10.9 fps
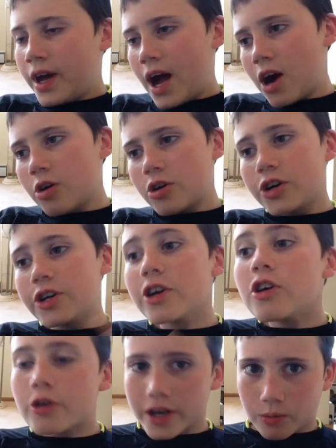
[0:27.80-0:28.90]
How could
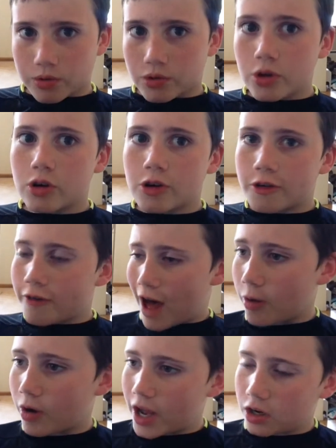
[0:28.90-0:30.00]
you improve
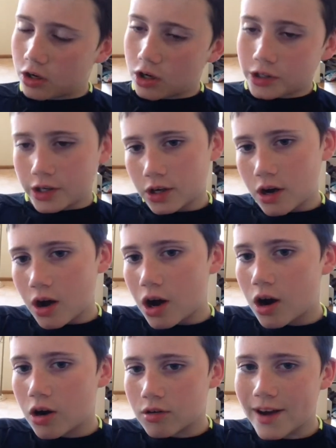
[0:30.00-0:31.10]
how I look
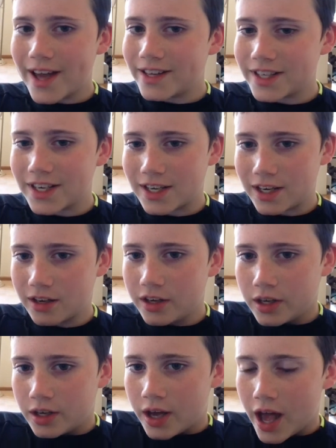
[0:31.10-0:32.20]
already?
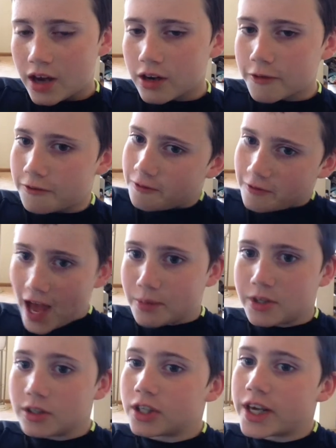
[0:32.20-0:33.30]
I look
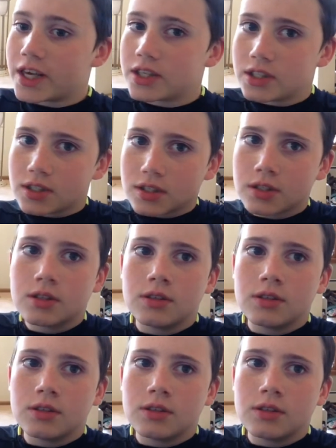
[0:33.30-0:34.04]
fabulous.